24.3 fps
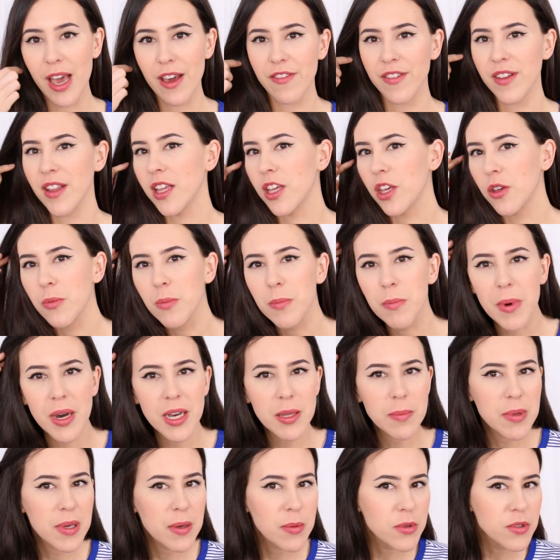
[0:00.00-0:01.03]
I feel like you
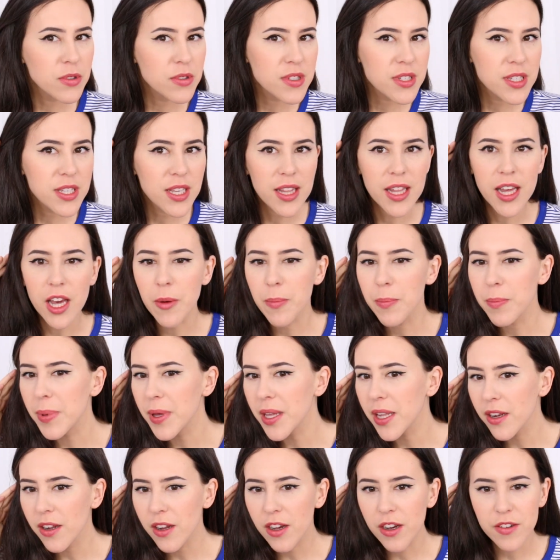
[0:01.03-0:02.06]
might be able to see like a
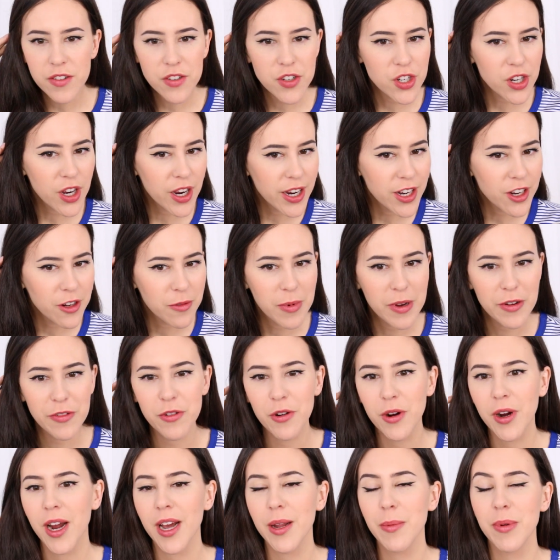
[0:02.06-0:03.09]
bit of shine on my
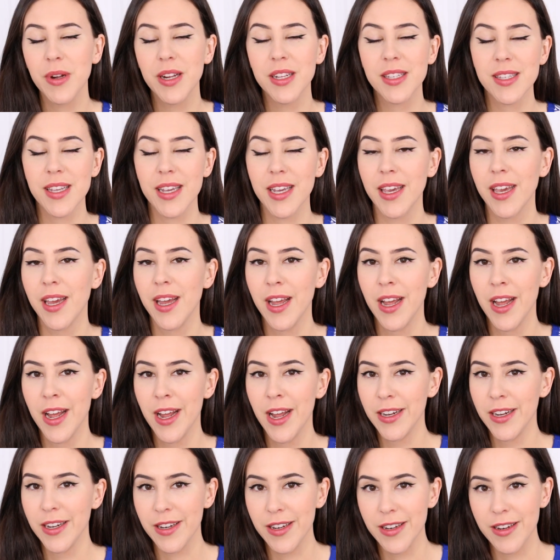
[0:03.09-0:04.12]
forehead, but it's like
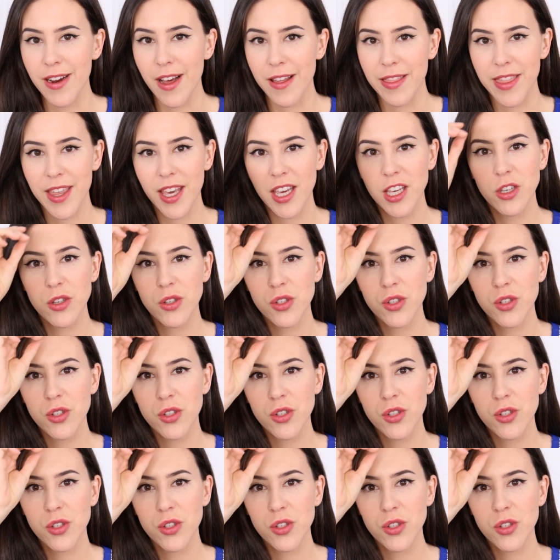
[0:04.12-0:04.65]
nothing.